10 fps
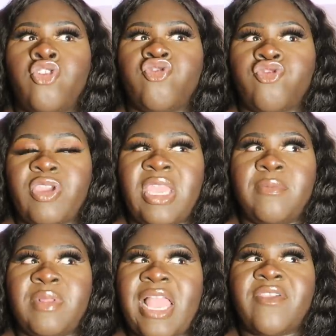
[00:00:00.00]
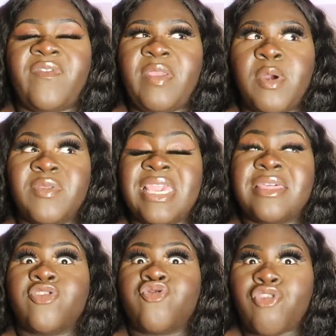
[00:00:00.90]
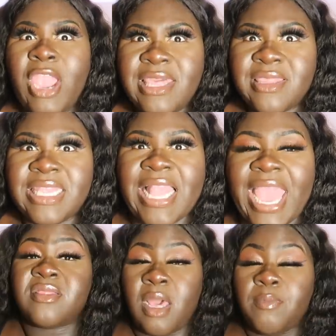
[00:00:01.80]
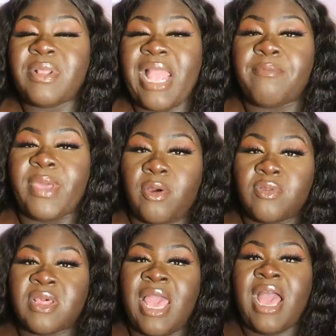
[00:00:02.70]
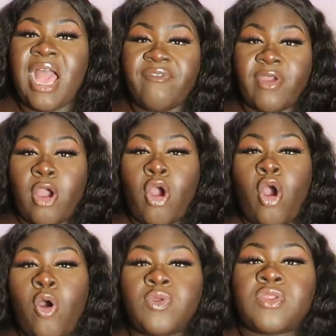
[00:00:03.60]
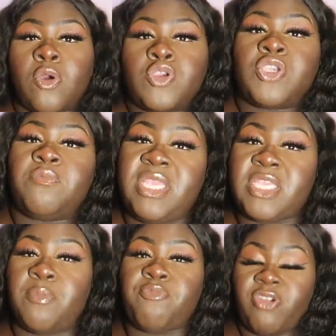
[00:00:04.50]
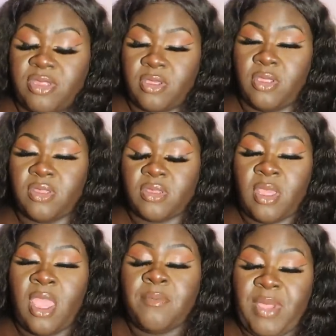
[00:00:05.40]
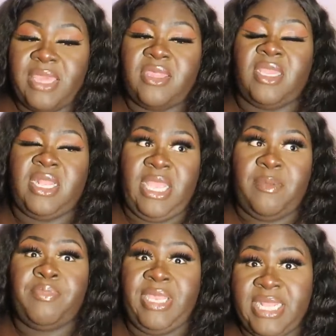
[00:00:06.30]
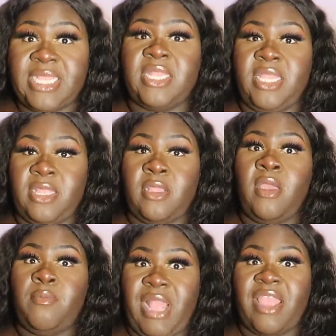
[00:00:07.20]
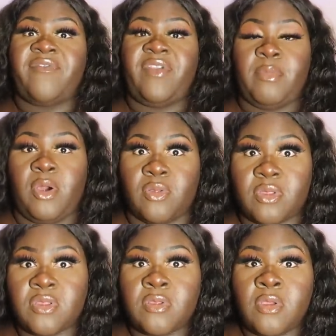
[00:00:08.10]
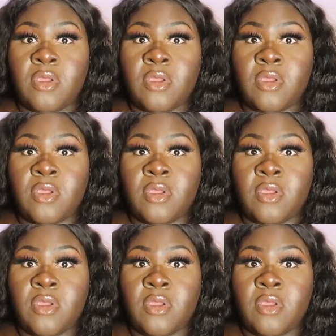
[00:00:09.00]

treat black females it's crazy like some black males have a whole social media presence basically belittling black females